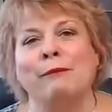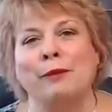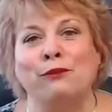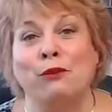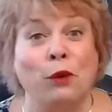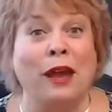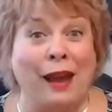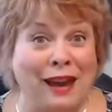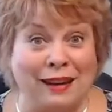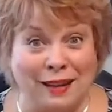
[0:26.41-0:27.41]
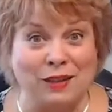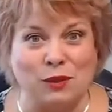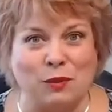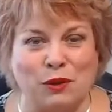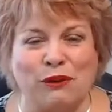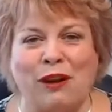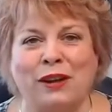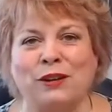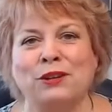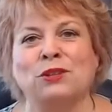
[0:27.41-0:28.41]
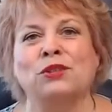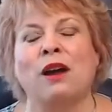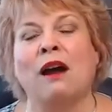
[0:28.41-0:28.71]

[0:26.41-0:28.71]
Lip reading: Before they had list providers,